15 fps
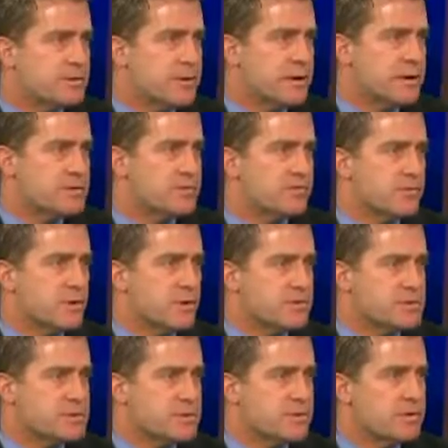pairs of
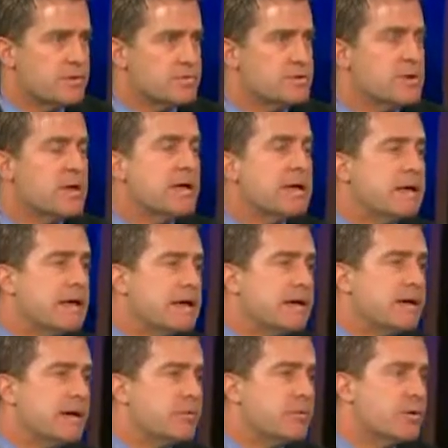chromosomes in
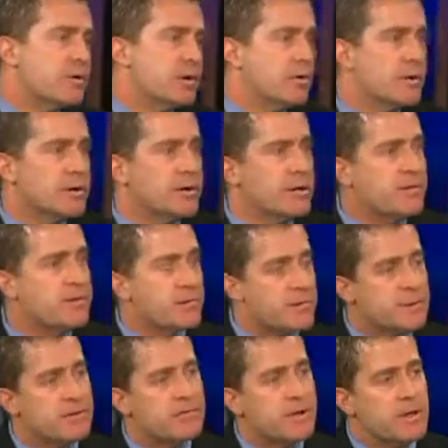an embryo on day
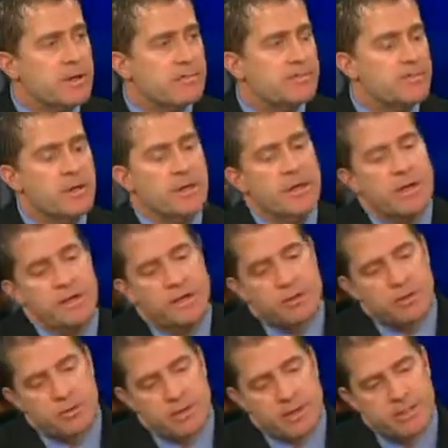3 of life and
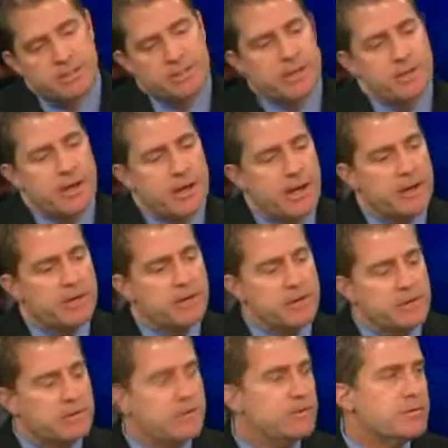transfer that
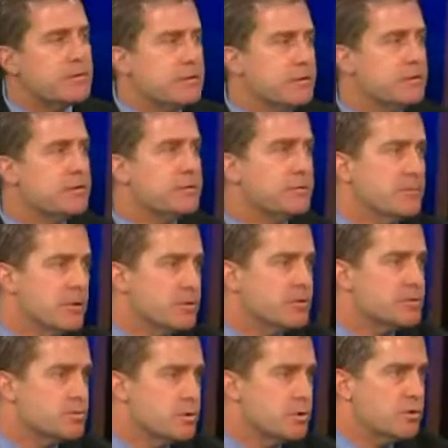into the
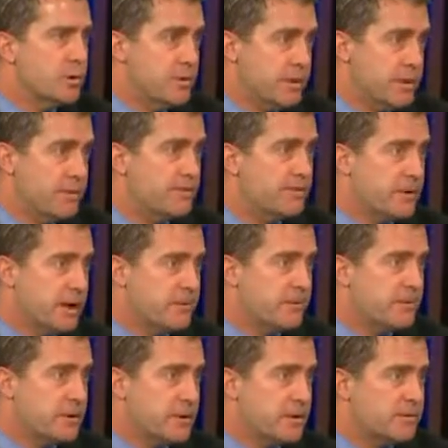mother's womb on day 5
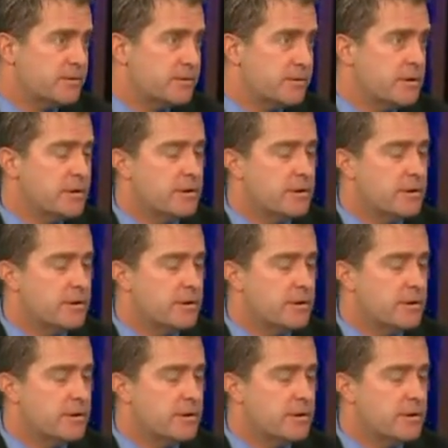of life.